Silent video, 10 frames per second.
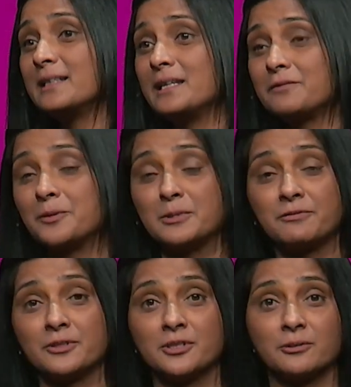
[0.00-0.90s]
data from
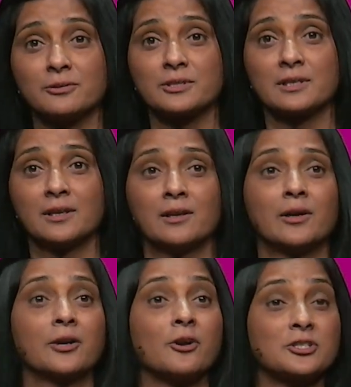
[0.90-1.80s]
different tools
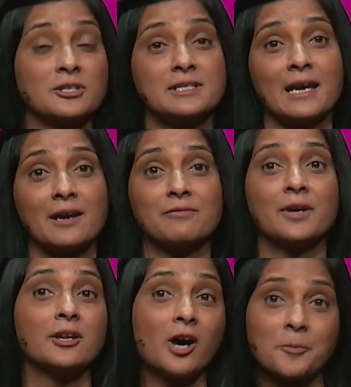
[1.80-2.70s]
across your dev
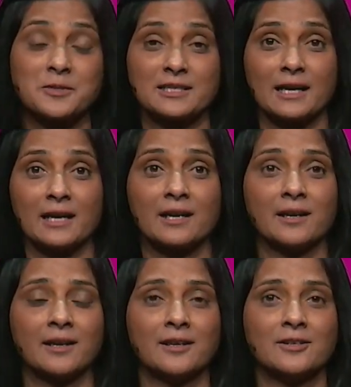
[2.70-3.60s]
and ops stack
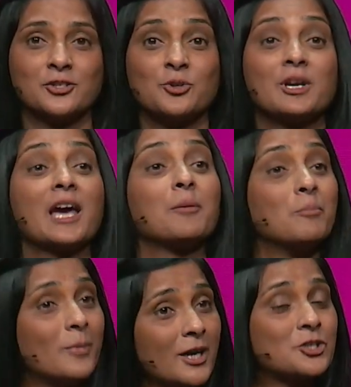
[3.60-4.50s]
so you get
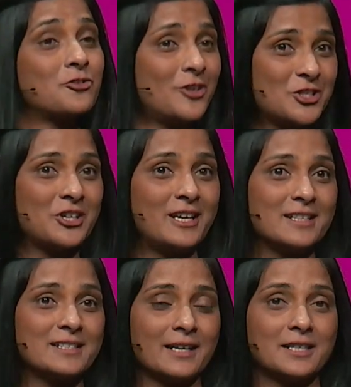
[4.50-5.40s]
much richer
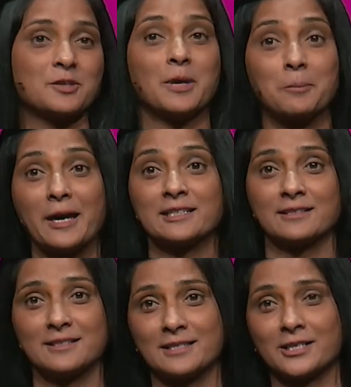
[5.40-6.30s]
insights to make better
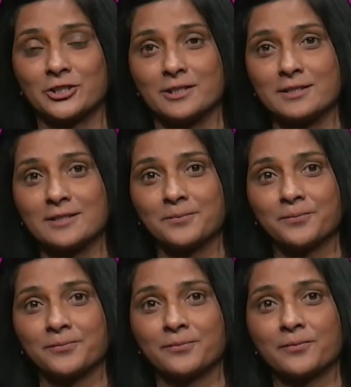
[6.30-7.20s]
decisions.
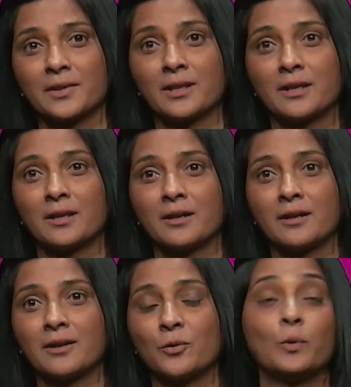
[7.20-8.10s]

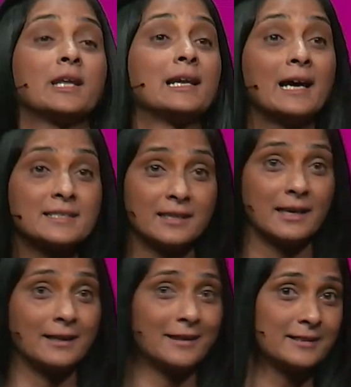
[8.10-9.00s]
With Atlassian
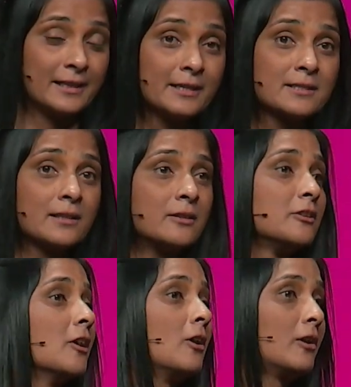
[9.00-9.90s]
Analytics,
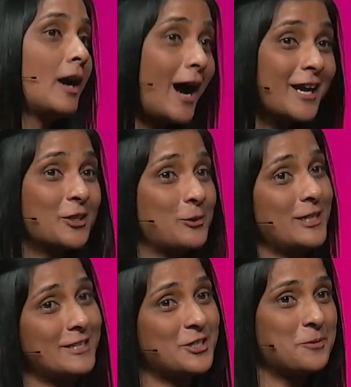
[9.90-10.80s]
your I&O
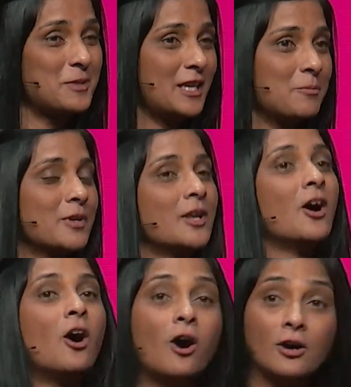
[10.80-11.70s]
leadership team
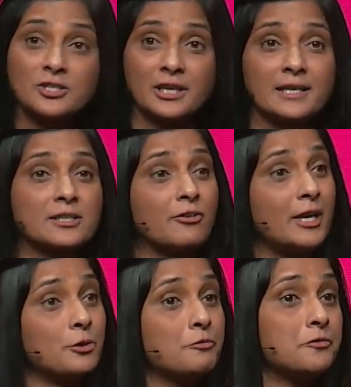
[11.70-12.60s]
also gets a
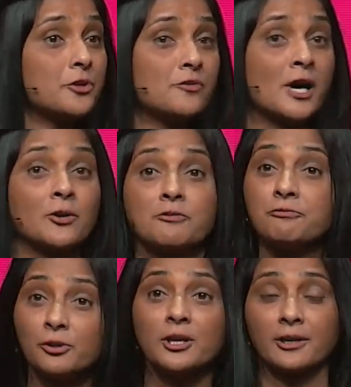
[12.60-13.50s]
great overview of how the
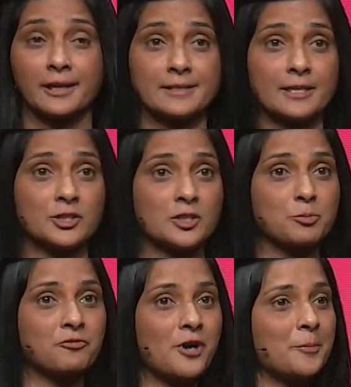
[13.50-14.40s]
full organization is
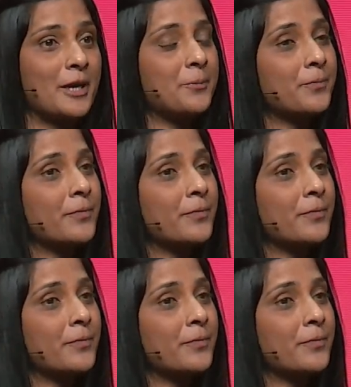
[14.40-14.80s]
performing.